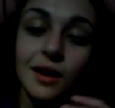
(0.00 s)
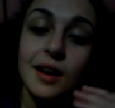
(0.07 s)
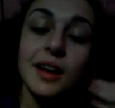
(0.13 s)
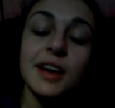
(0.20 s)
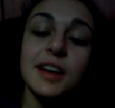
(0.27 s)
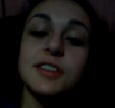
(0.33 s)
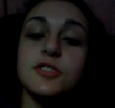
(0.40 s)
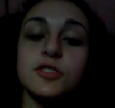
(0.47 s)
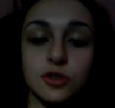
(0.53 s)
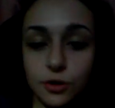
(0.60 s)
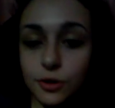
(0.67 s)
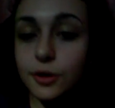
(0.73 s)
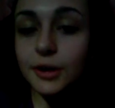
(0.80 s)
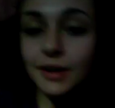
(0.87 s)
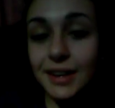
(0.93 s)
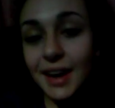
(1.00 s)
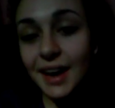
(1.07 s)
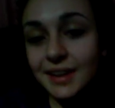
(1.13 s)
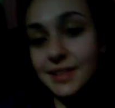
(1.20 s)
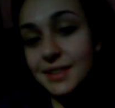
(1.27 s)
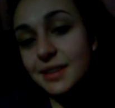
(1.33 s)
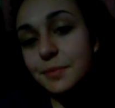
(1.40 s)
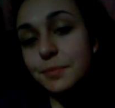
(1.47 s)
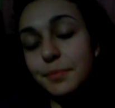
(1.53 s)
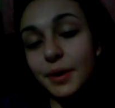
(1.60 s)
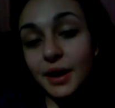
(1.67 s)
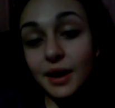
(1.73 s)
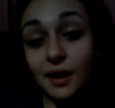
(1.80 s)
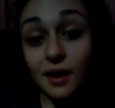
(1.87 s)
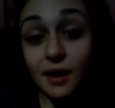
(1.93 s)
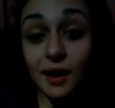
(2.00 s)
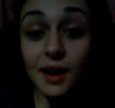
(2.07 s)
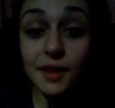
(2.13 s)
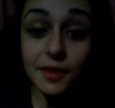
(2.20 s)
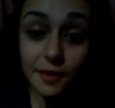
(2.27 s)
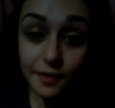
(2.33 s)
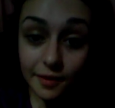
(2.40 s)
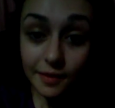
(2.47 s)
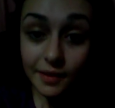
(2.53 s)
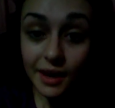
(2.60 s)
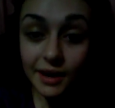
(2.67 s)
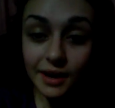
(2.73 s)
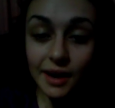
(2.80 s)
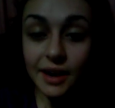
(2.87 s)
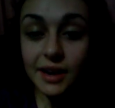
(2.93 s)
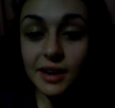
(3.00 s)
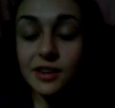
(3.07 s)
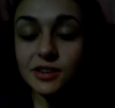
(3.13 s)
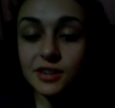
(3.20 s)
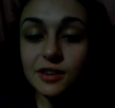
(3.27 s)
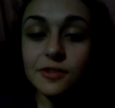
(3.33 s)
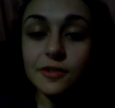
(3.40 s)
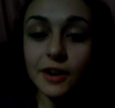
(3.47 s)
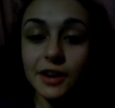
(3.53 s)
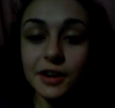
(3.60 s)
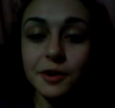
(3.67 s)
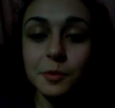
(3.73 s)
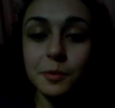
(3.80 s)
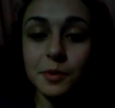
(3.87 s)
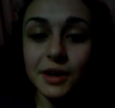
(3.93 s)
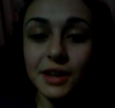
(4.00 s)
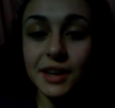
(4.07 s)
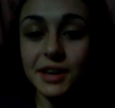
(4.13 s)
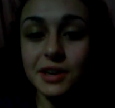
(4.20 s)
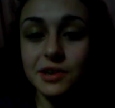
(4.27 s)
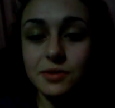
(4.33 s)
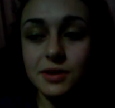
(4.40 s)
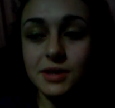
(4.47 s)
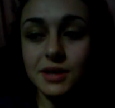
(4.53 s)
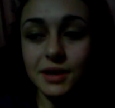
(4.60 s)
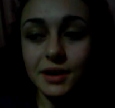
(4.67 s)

It's true, yes, but other than that, I actually find it really interesting.